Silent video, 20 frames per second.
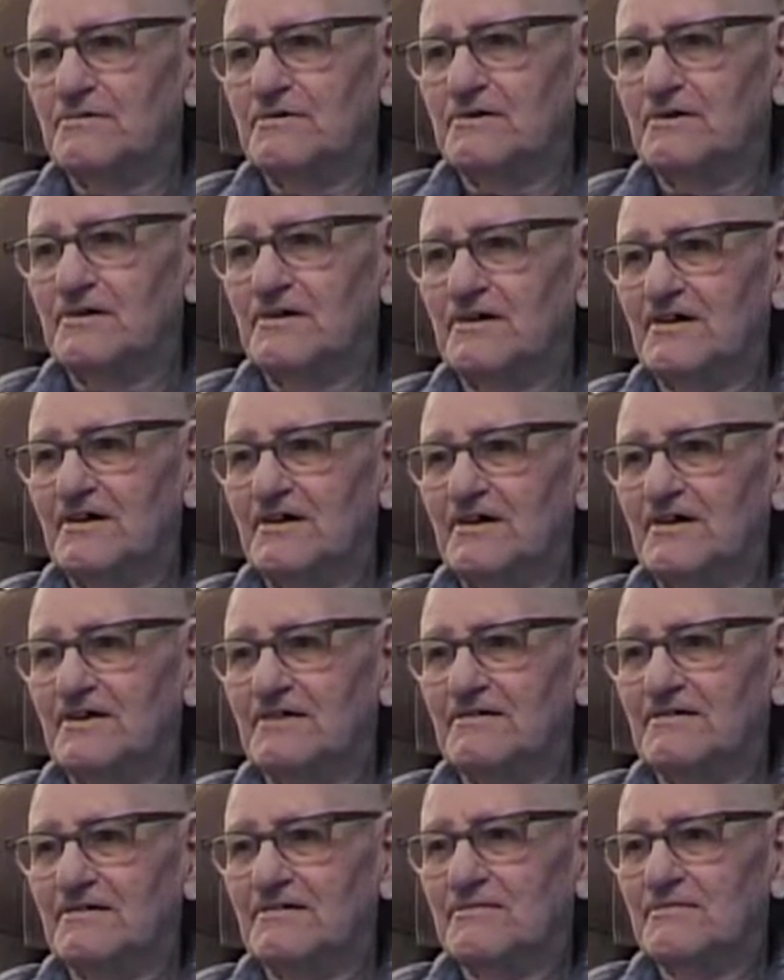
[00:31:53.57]
But What
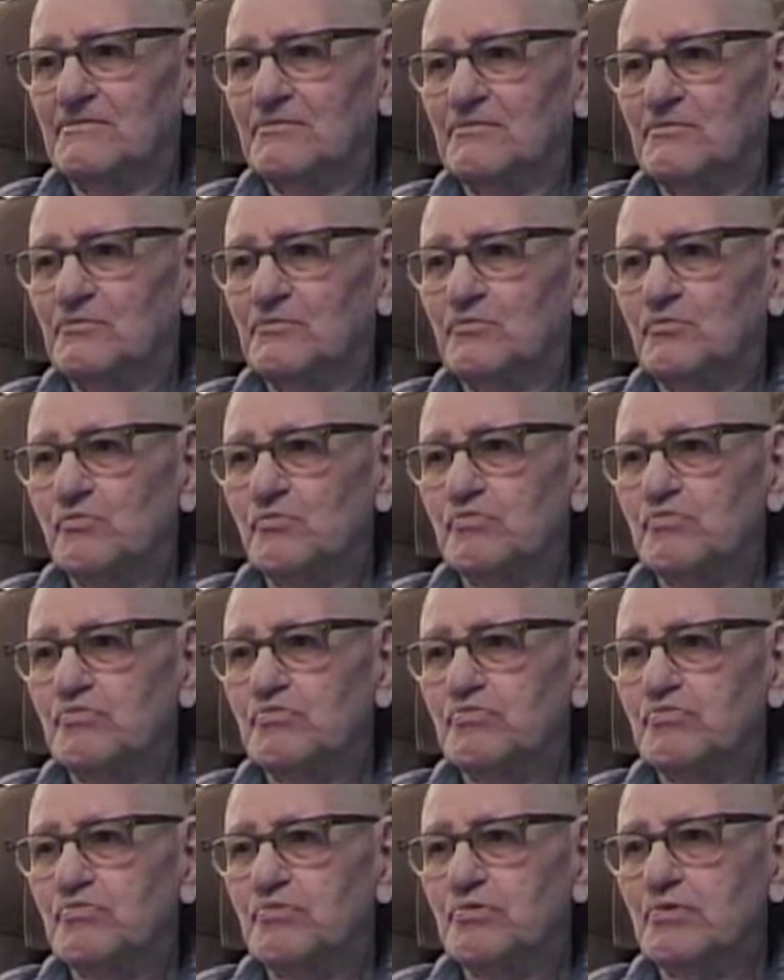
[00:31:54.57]
type of souvenirs
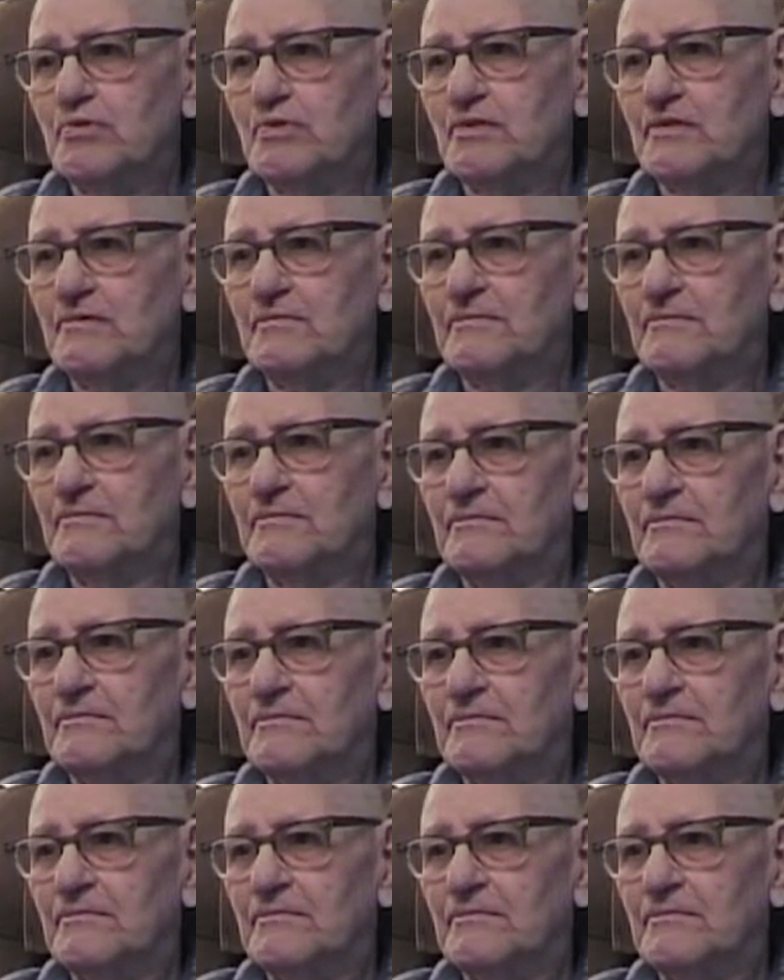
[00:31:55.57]
did you collect?